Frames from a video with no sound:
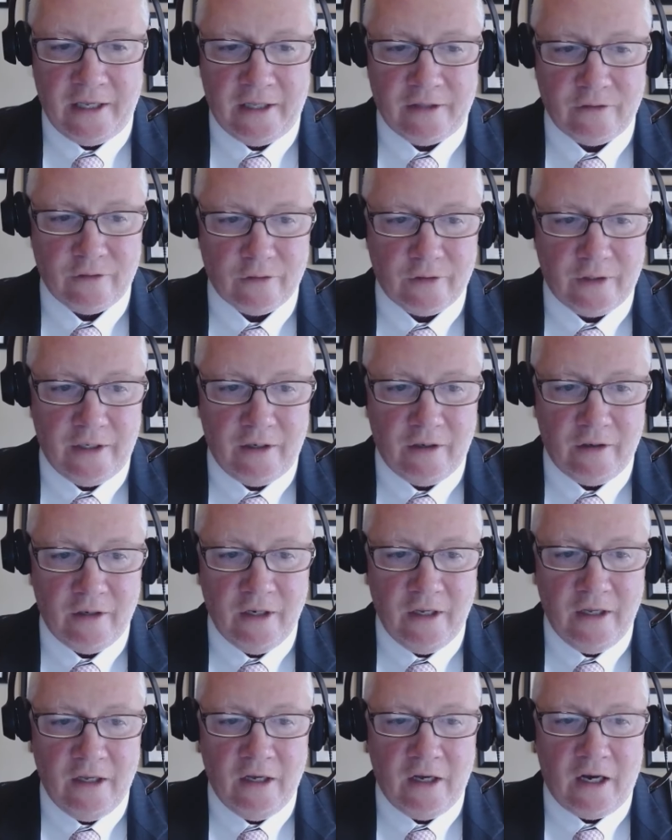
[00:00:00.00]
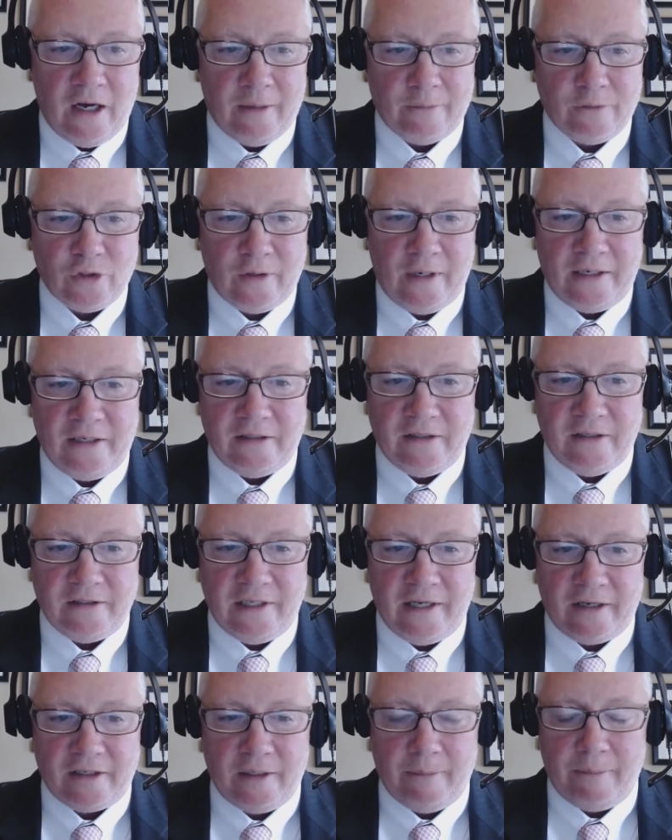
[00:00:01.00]
cancer care, trying to
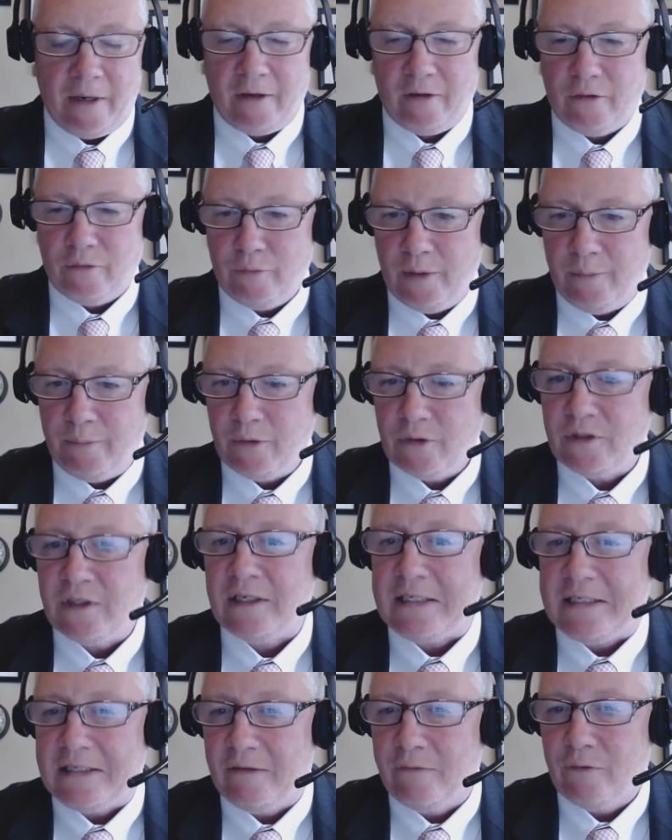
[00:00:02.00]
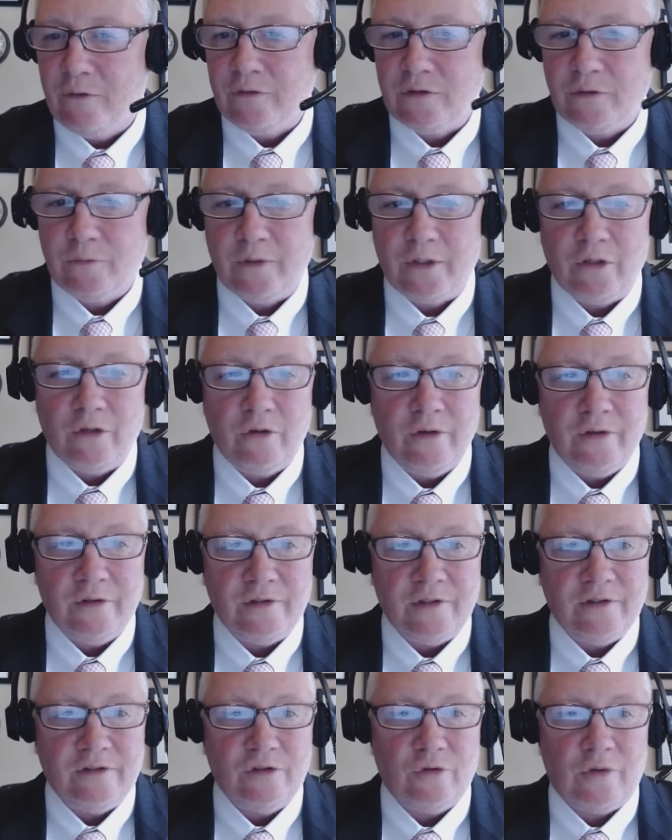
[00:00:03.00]
detect about a 3% difference in
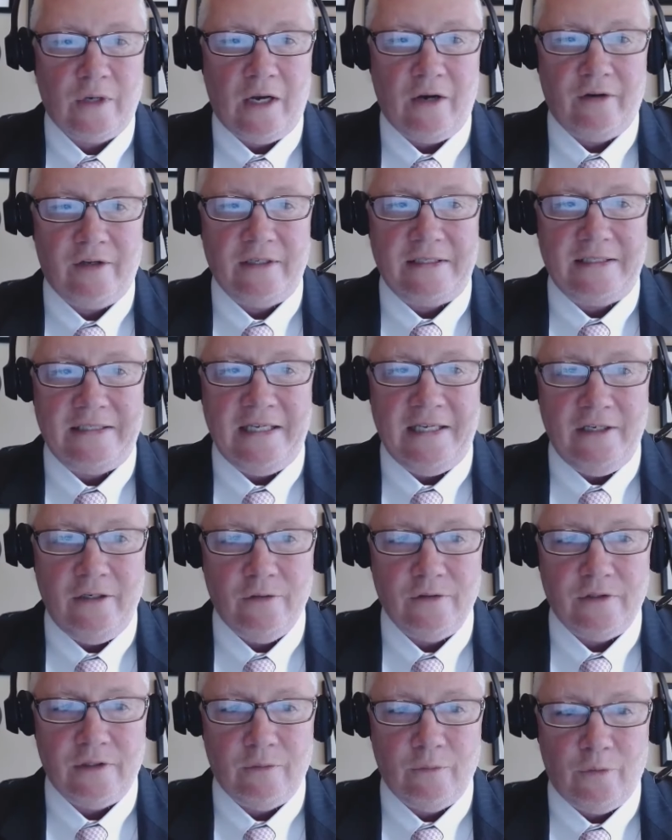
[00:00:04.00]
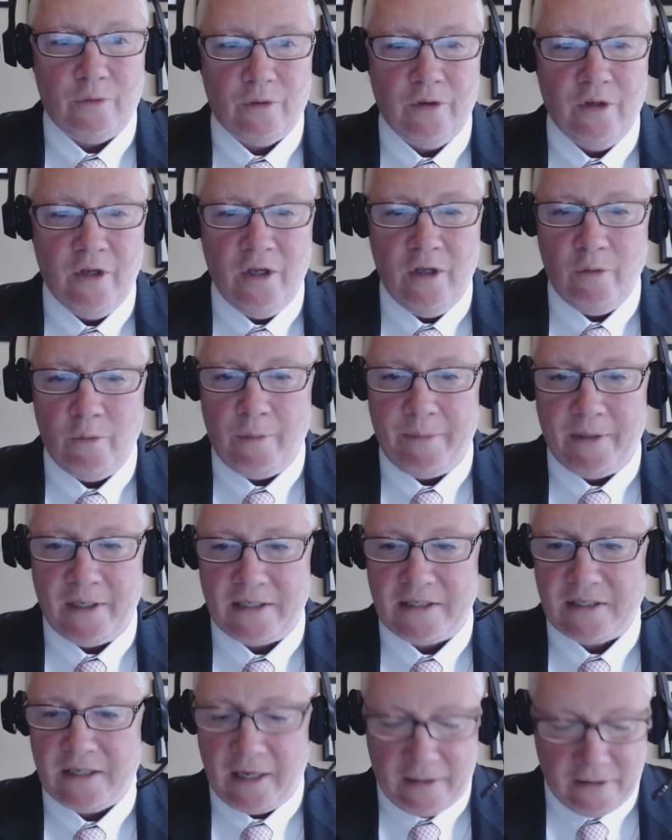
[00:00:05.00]
recurrence. This trial continues, and we'd be
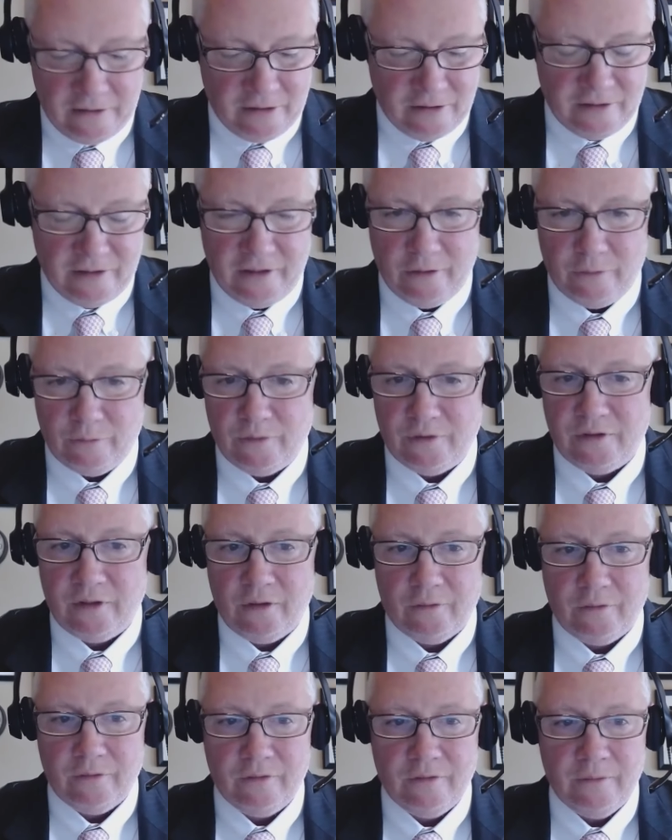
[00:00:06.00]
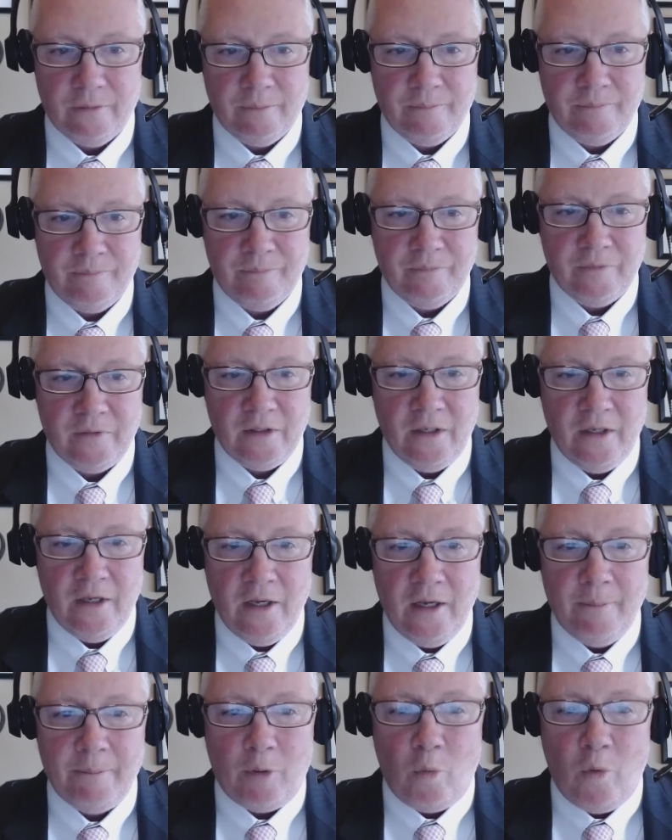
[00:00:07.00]
excited to see the results.
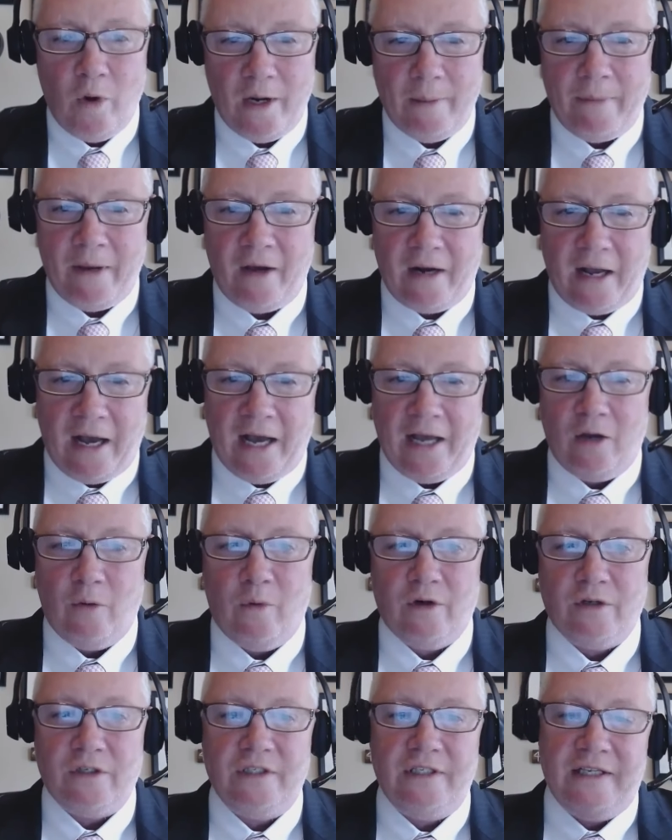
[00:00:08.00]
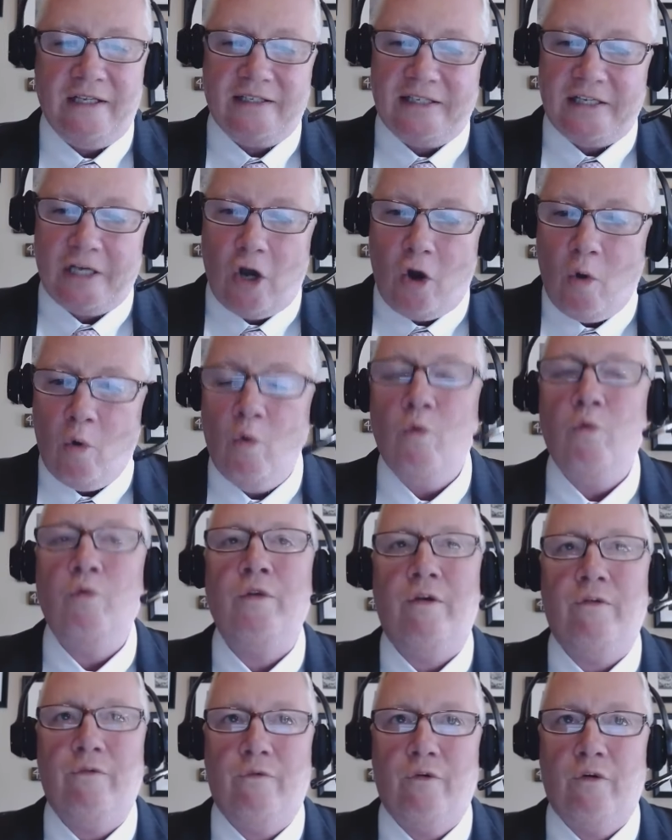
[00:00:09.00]
But what about IORT as the
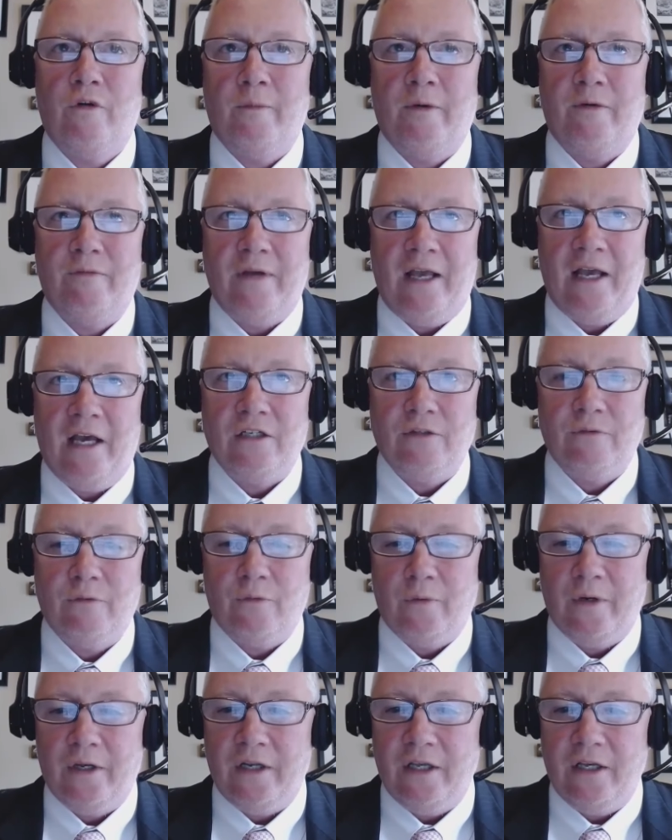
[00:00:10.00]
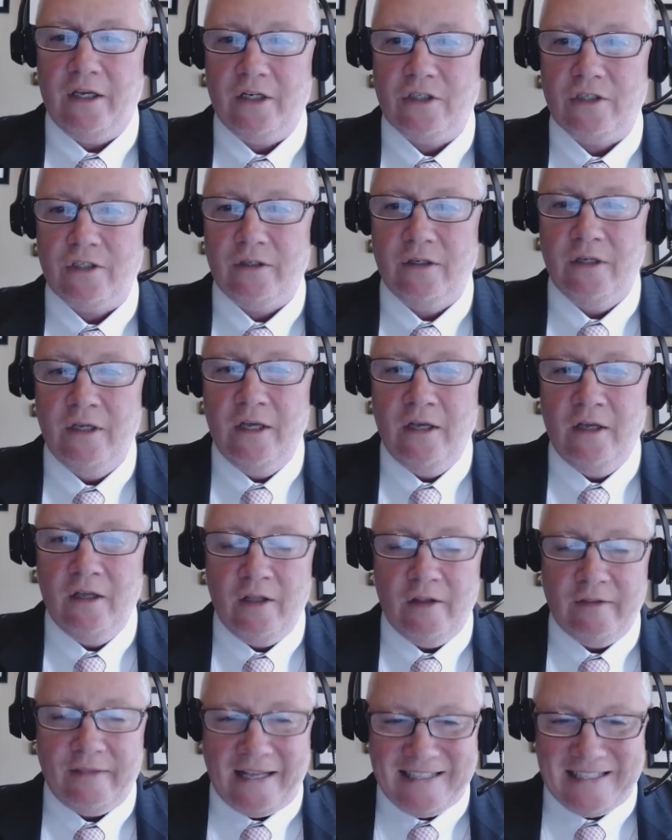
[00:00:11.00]
only form of adjuvant radiation?
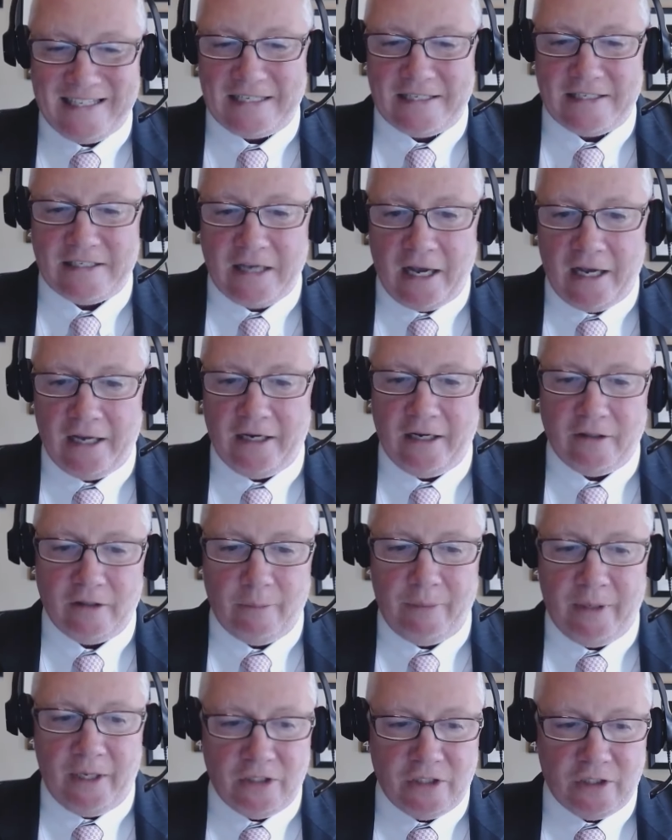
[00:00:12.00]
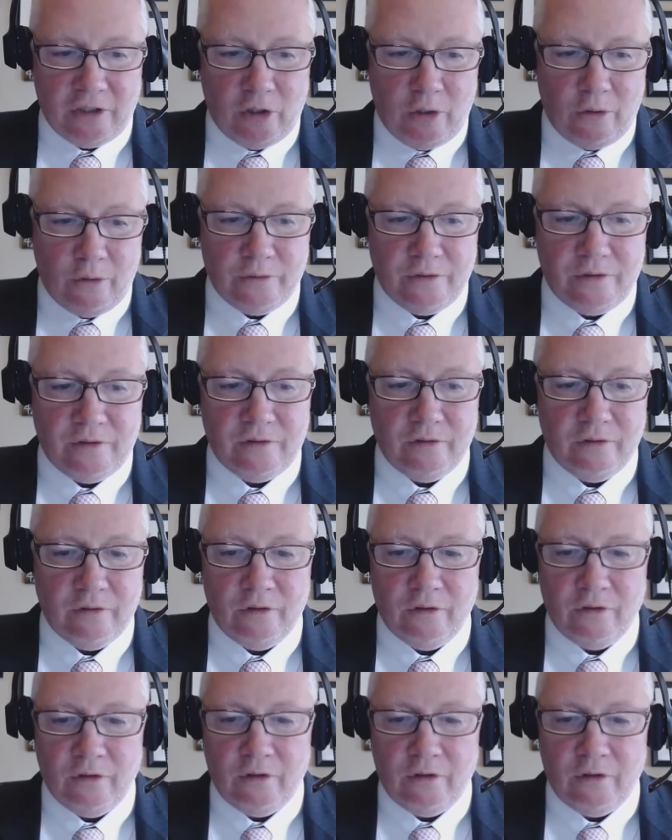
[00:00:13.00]
That's exciting. The patient gets